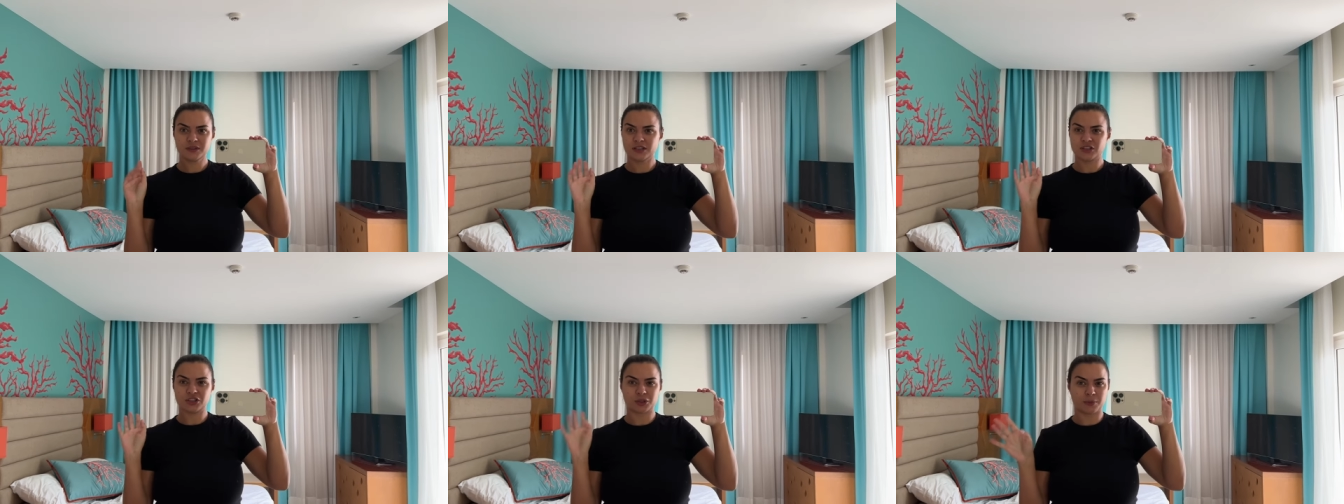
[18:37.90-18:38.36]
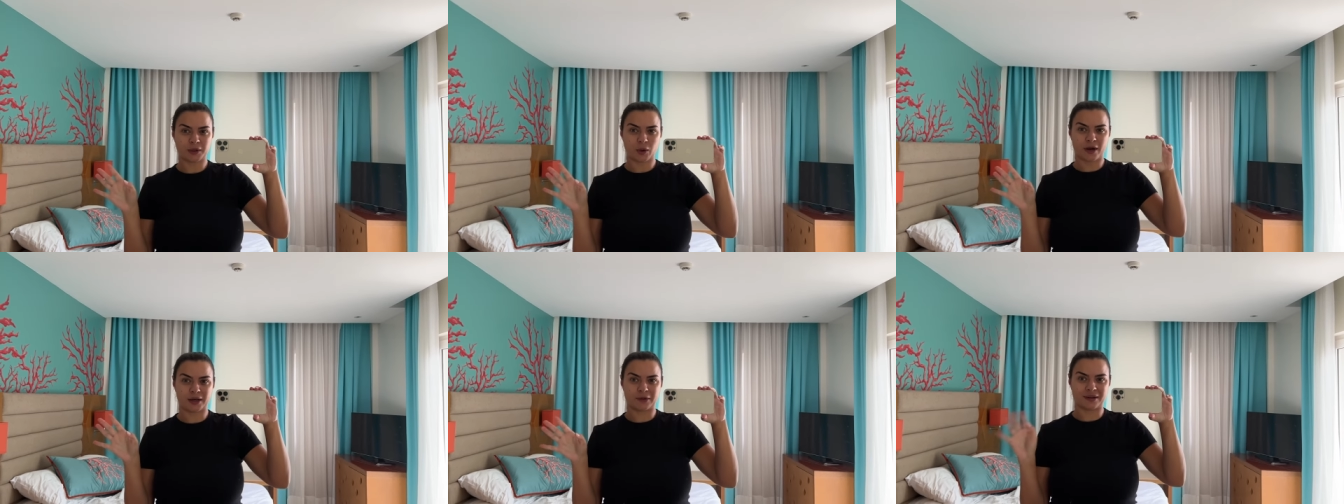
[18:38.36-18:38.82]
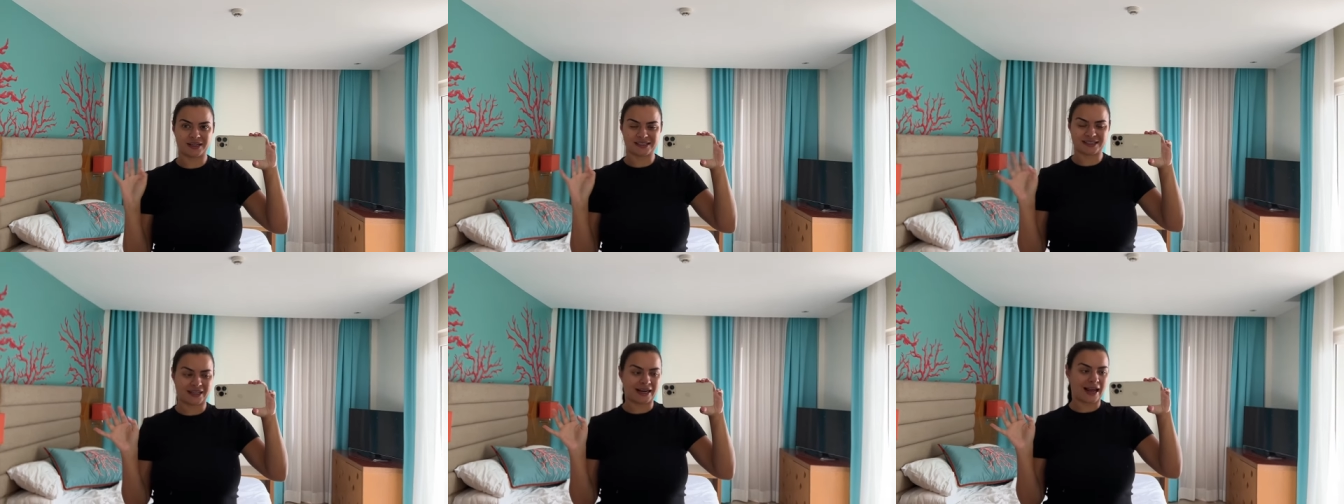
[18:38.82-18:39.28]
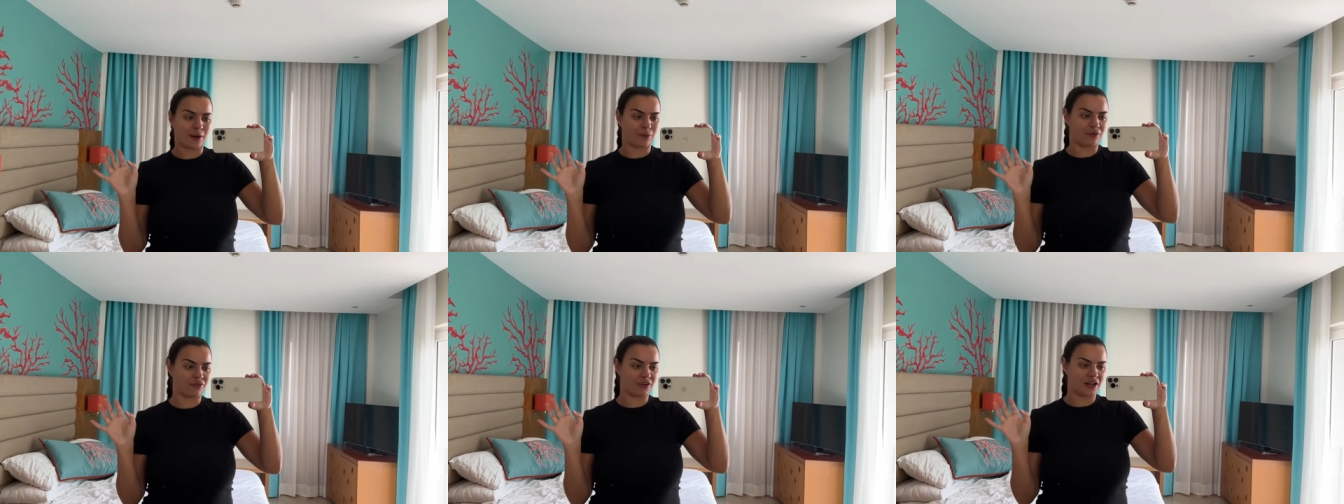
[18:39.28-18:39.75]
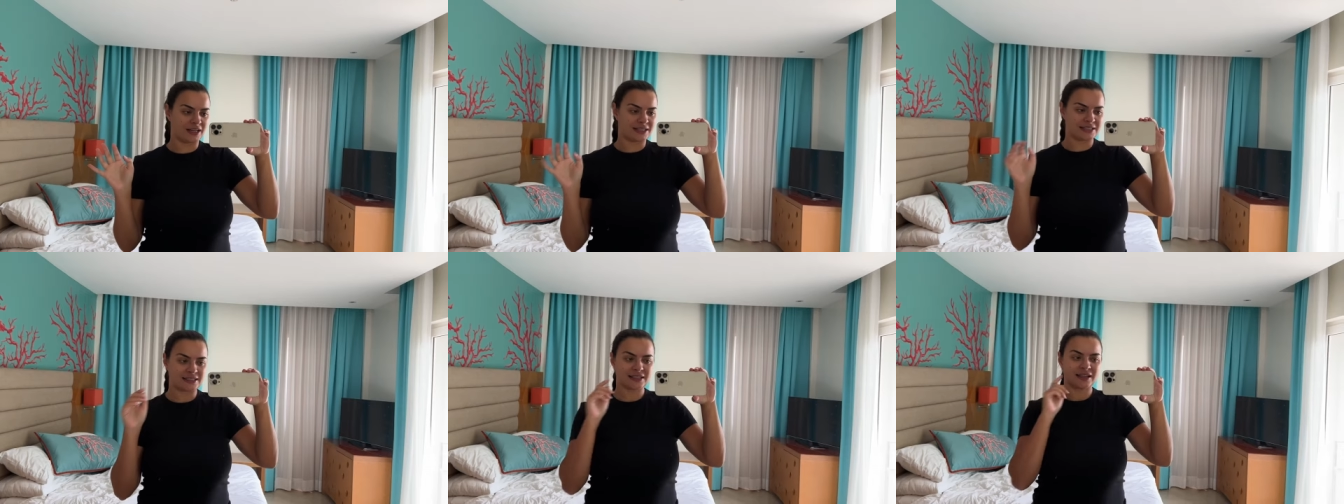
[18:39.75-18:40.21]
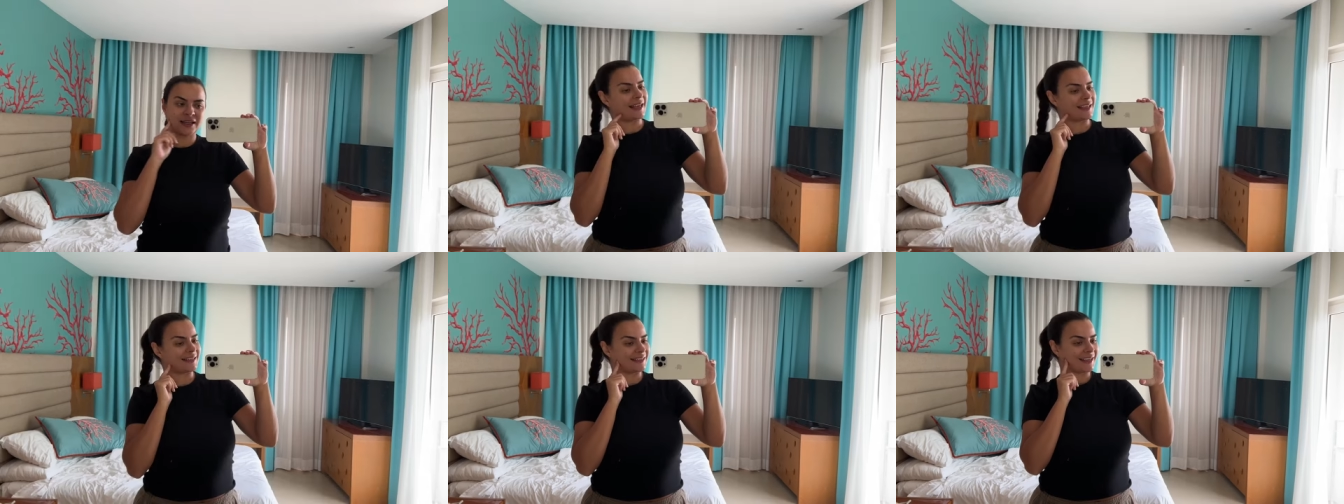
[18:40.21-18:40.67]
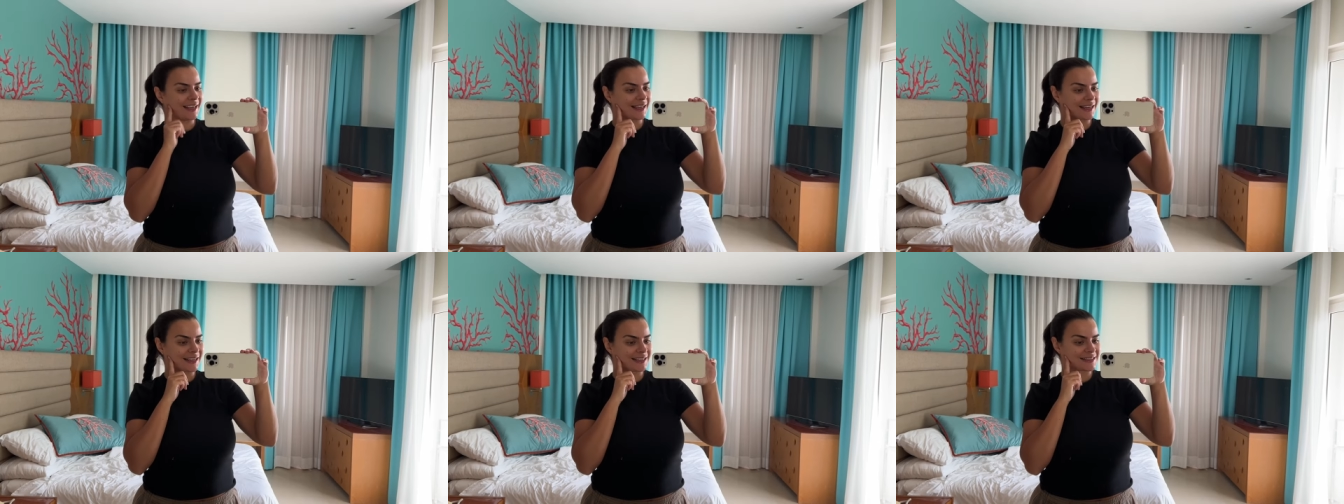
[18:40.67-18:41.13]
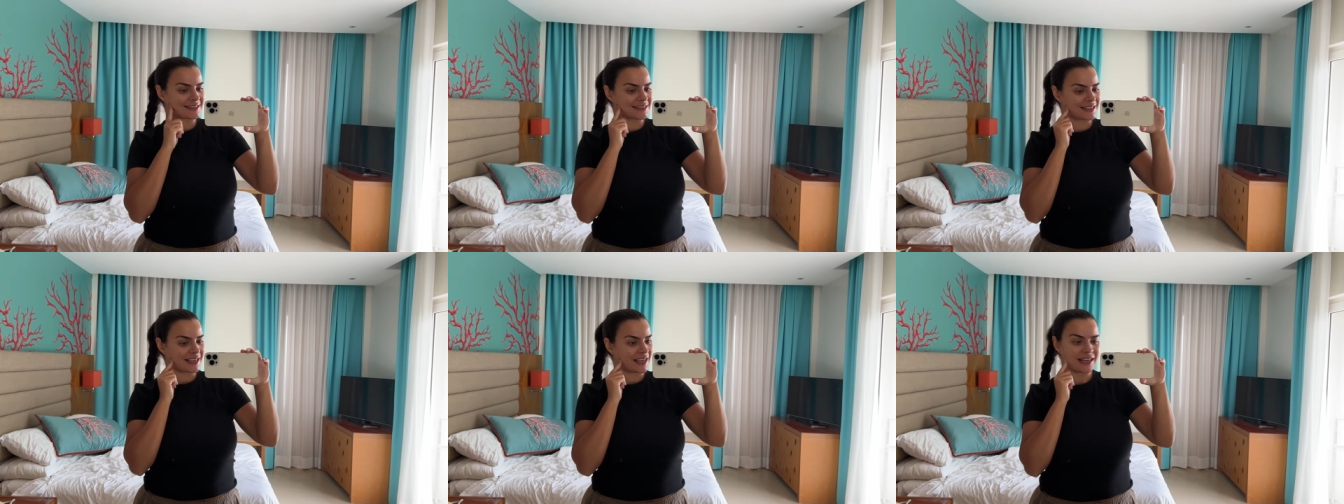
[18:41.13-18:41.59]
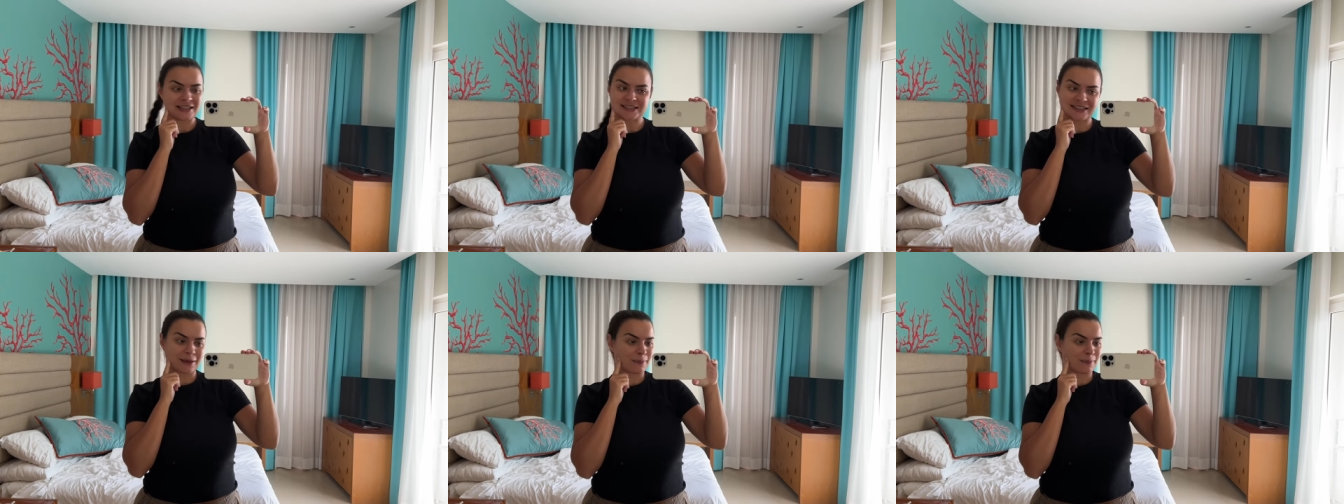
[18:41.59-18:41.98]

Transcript: Should be quite quick, it's like an hour flight. And yeah, let's, let's get